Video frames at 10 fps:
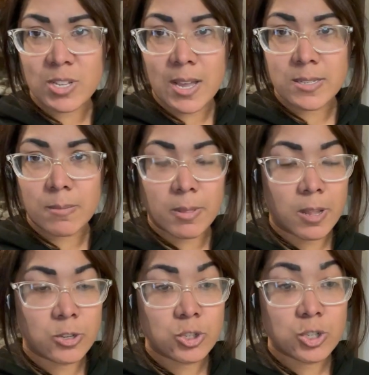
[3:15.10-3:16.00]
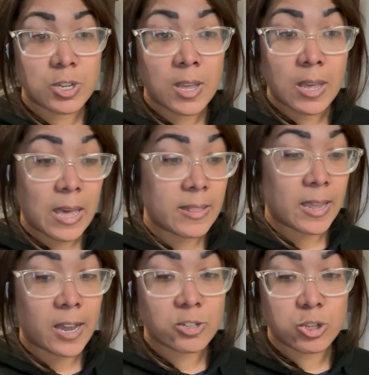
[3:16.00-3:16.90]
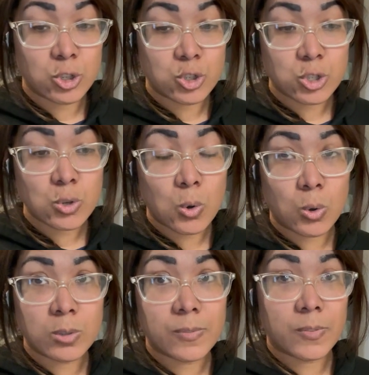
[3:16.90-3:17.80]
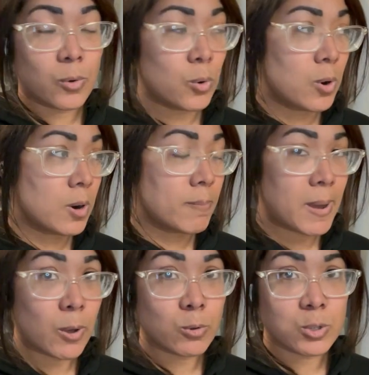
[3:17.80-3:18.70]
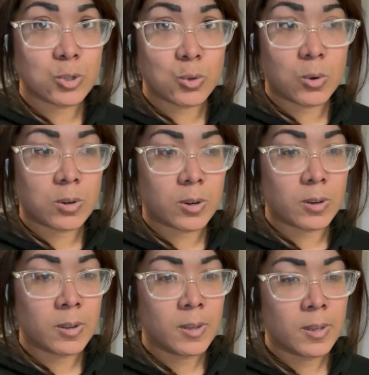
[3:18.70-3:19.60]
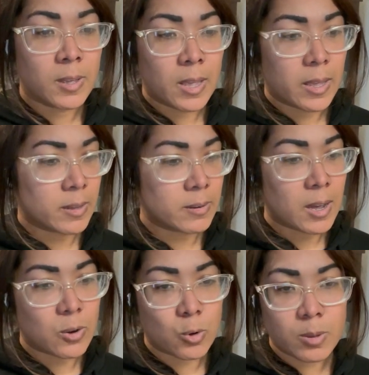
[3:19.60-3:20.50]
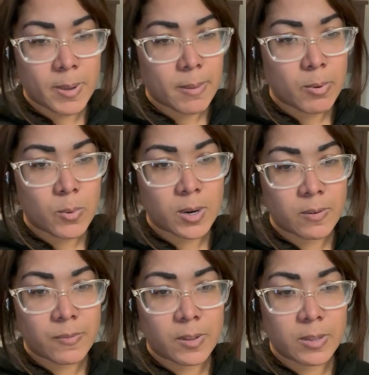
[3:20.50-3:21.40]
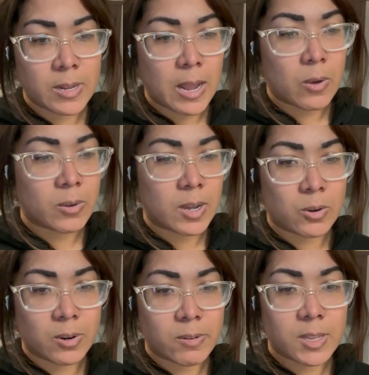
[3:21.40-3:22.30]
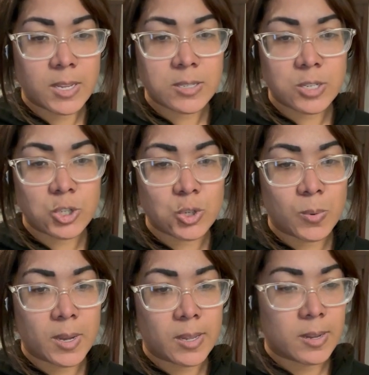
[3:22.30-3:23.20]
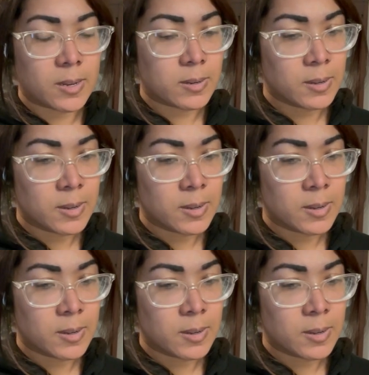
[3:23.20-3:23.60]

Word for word: had some lunch, and they actually just called for my oldest daughter and got all the paperwork filled out, got everything situated.